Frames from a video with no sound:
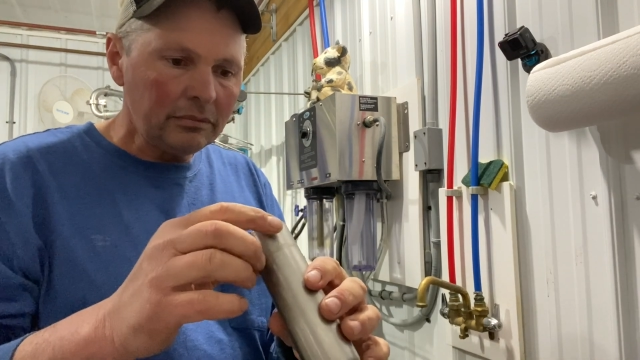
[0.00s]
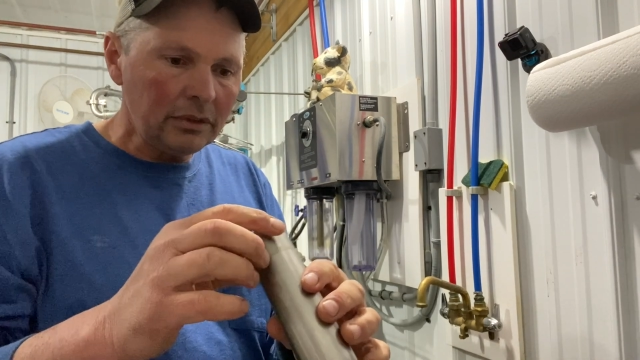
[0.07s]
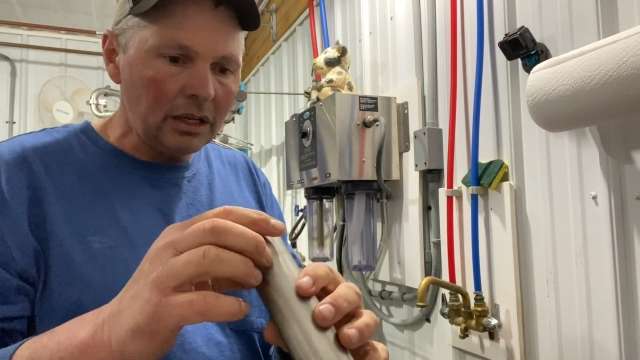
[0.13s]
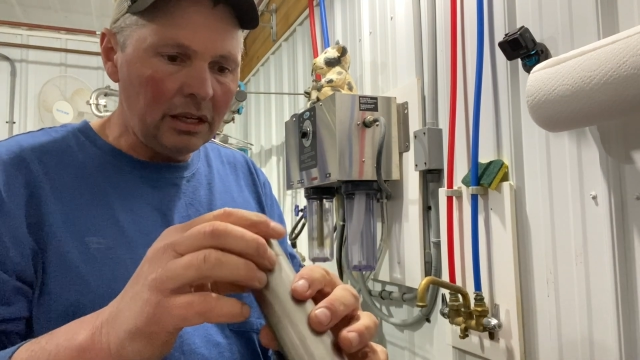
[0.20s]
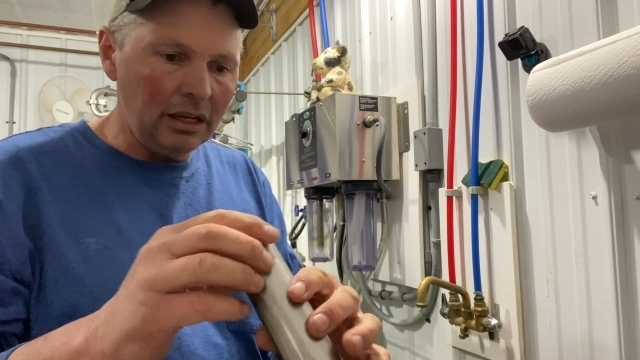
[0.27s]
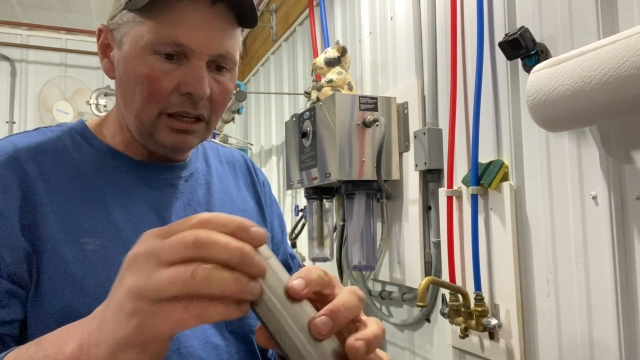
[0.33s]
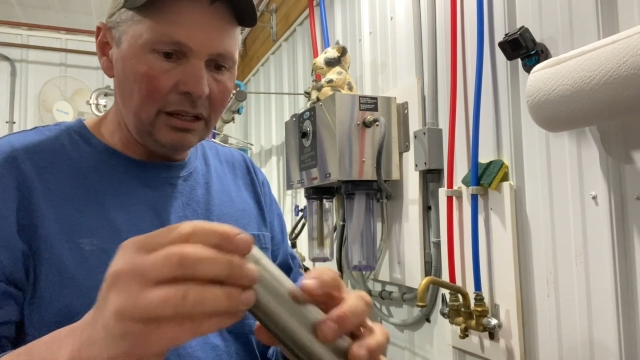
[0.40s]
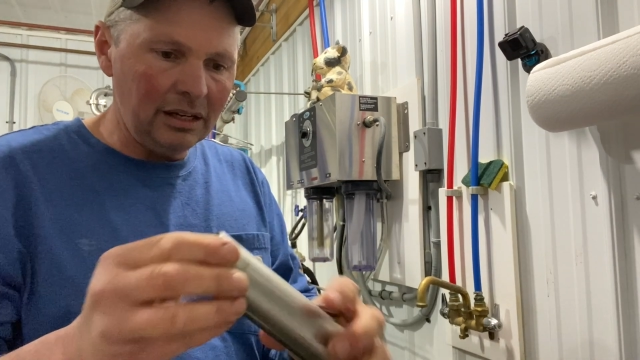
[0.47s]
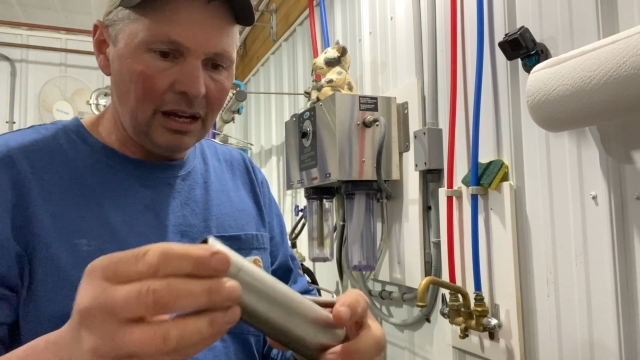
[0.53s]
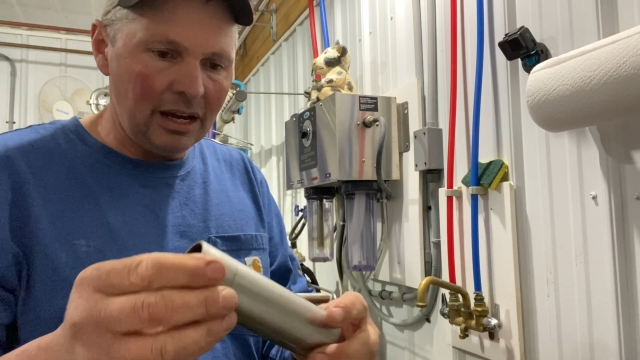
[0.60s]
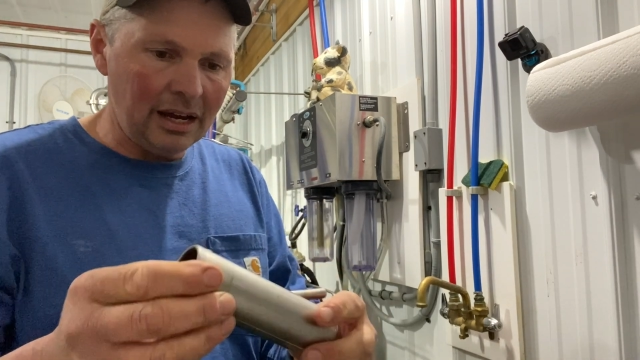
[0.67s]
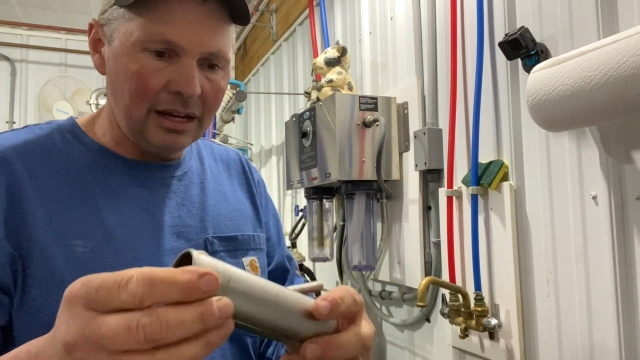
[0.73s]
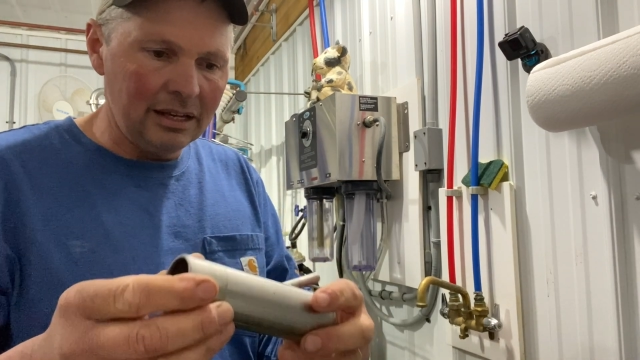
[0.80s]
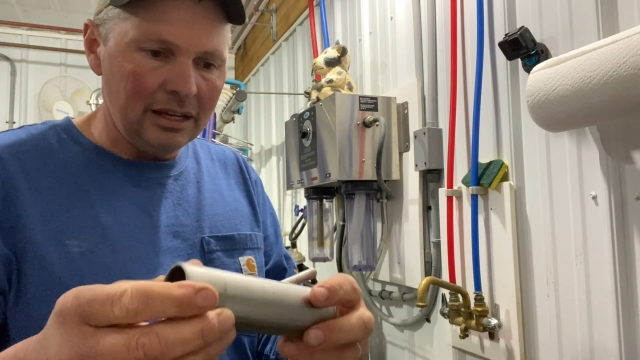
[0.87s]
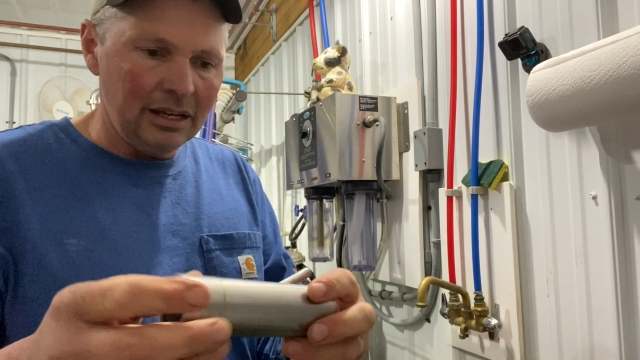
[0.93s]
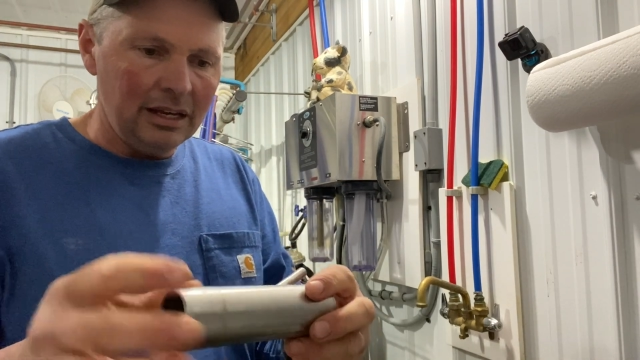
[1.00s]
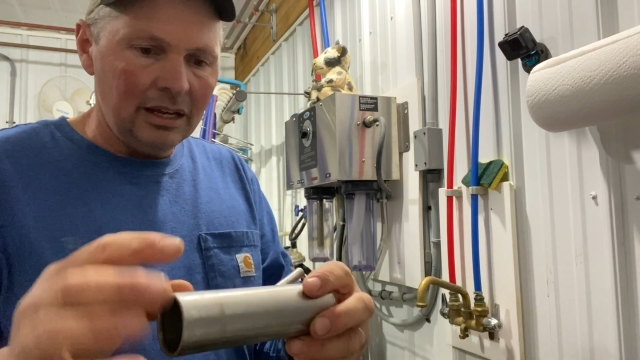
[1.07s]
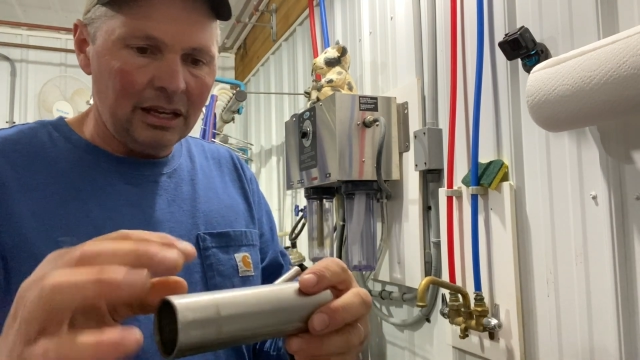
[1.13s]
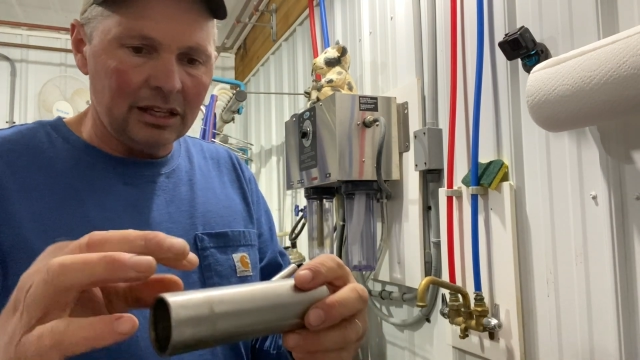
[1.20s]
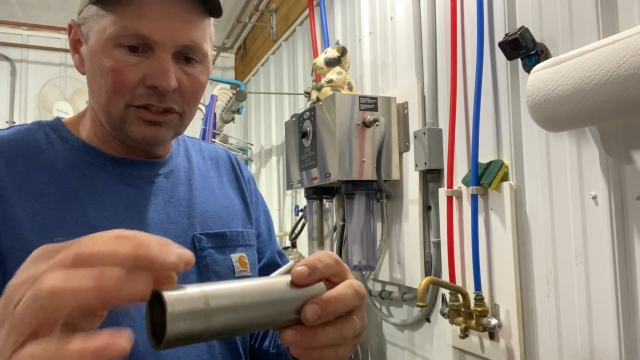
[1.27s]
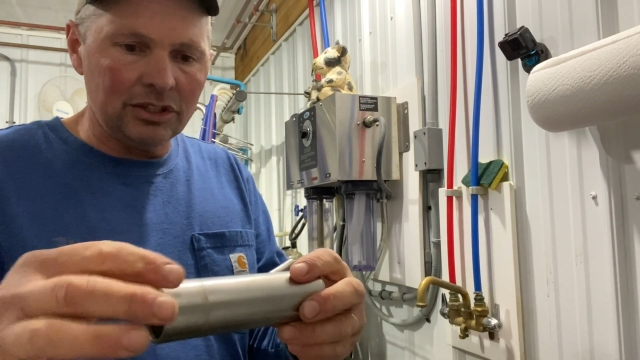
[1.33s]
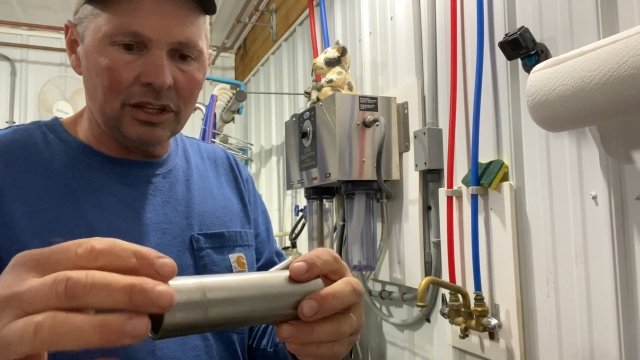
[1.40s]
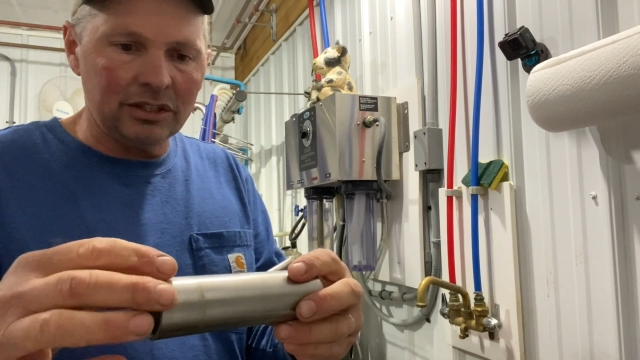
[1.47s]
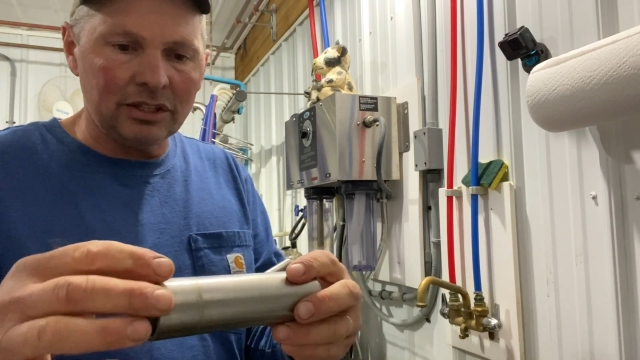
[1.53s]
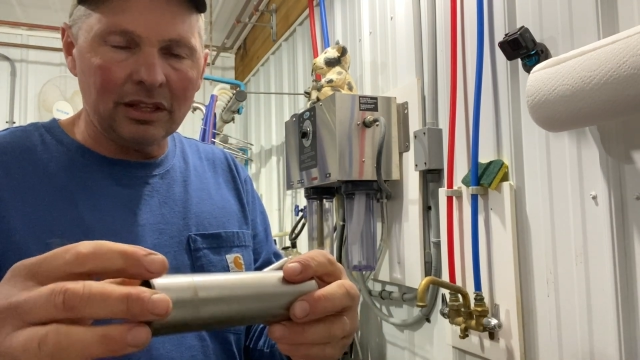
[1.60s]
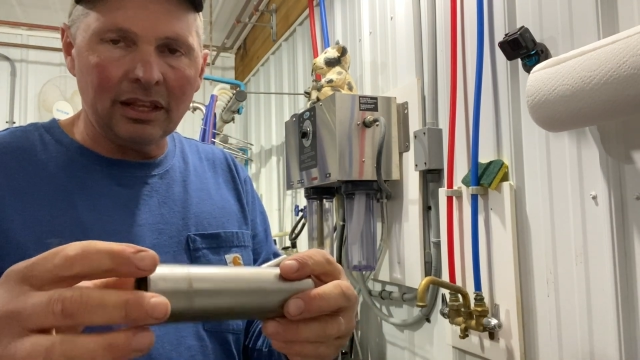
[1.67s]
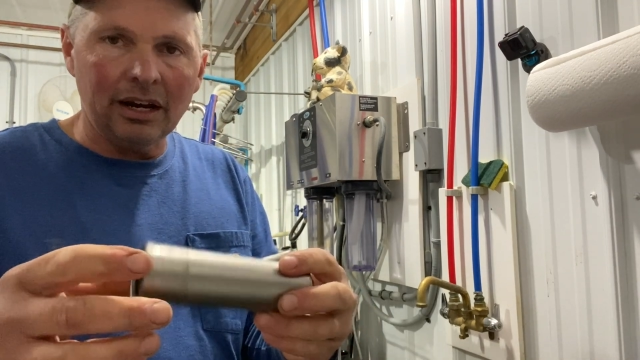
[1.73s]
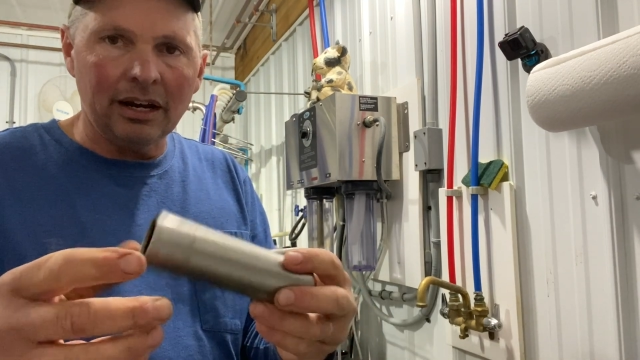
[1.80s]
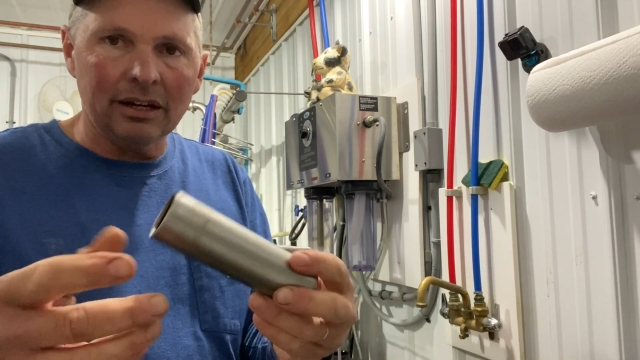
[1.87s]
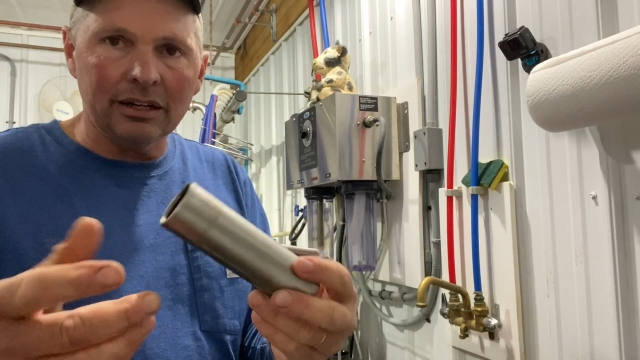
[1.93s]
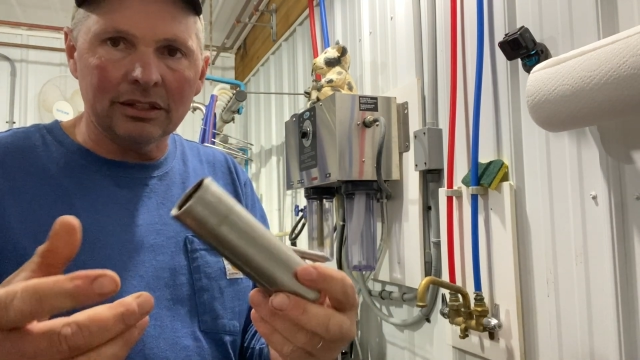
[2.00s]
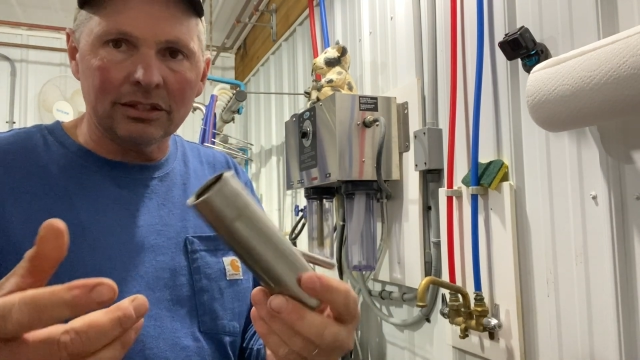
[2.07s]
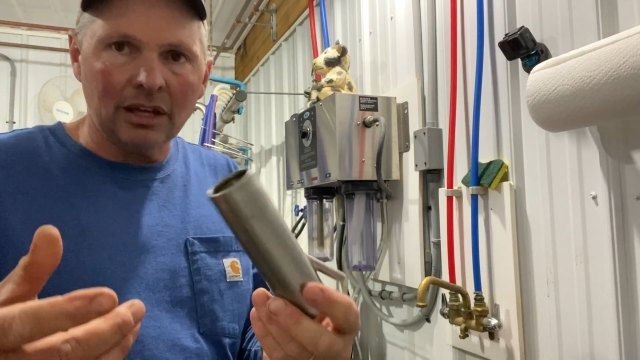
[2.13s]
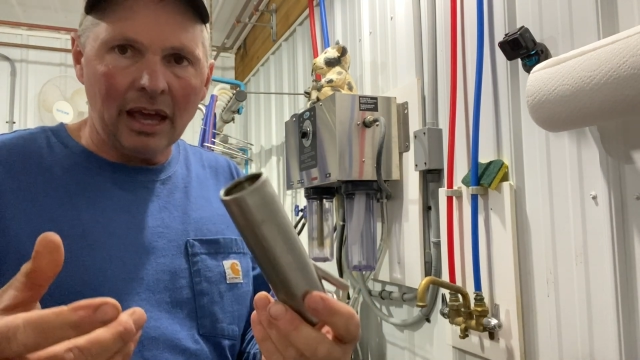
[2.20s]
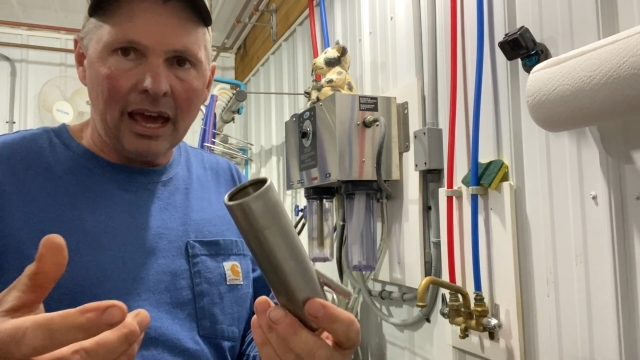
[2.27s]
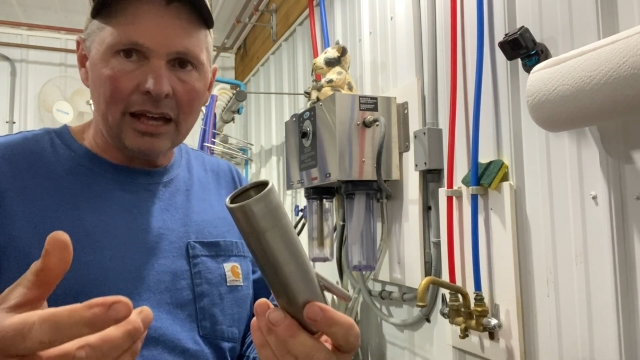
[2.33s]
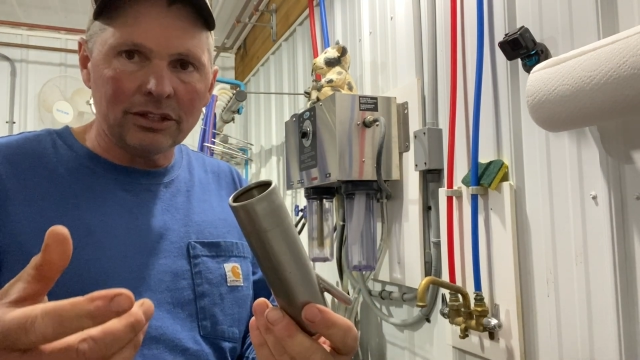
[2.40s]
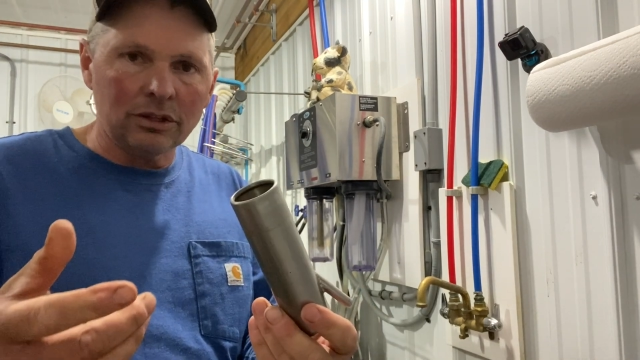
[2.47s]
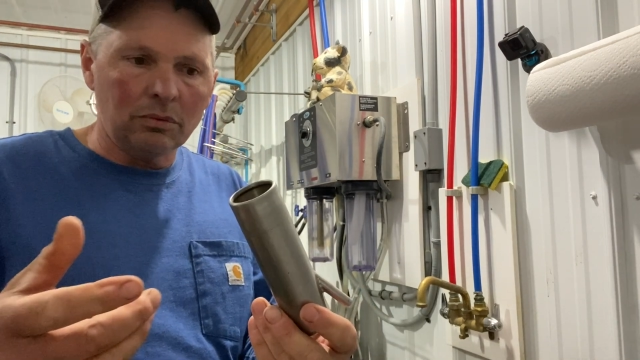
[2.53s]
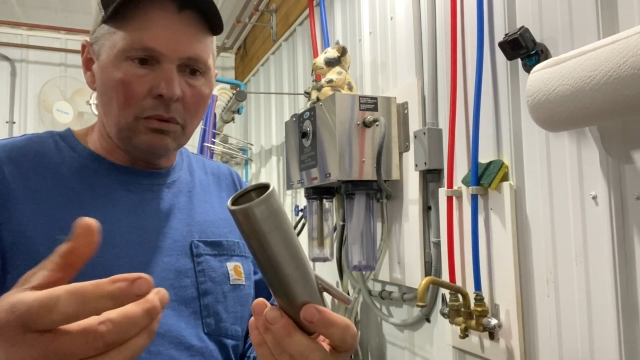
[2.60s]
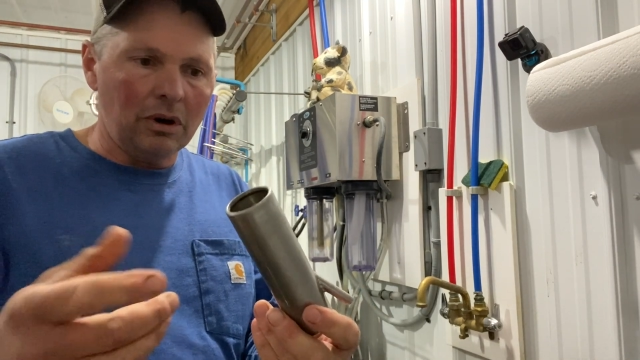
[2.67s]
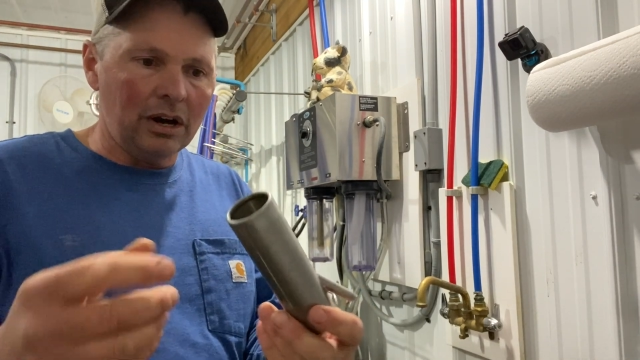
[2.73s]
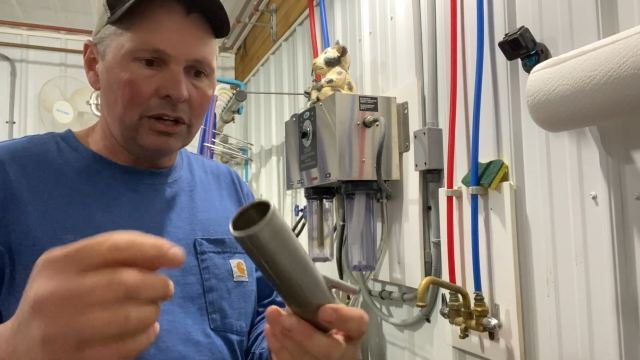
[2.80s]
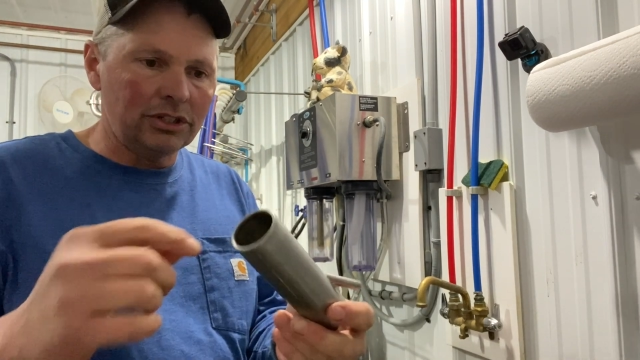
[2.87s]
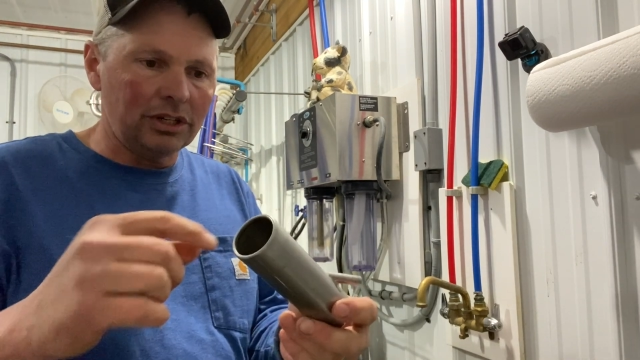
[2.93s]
and it sits in there, and it's an acid wash.